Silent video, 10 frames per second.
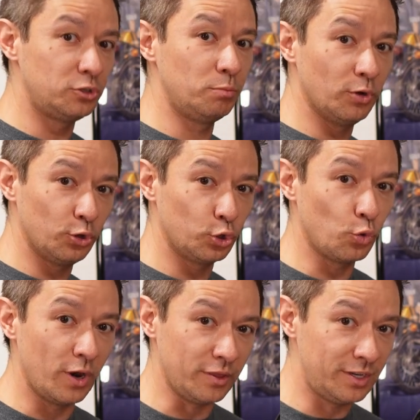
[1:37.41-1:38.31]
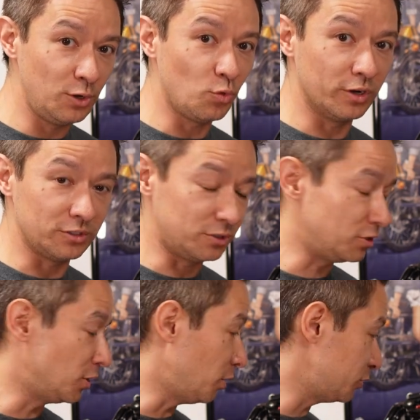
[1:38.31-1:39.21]
to build it the way that he wants it
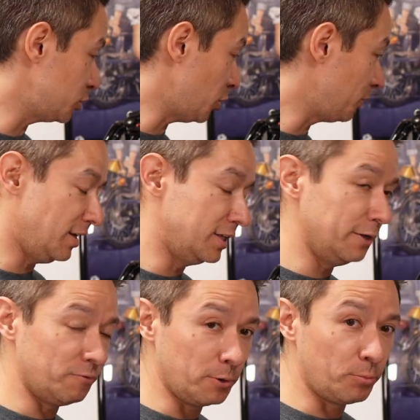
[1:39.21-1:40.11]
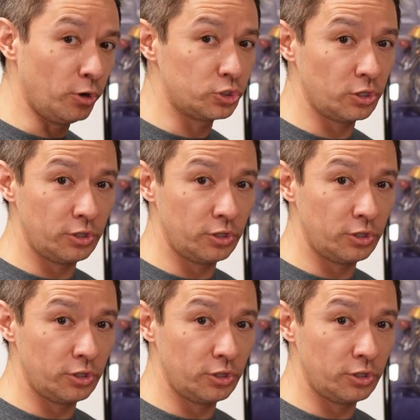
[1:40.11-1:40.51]
to go. So a different approach.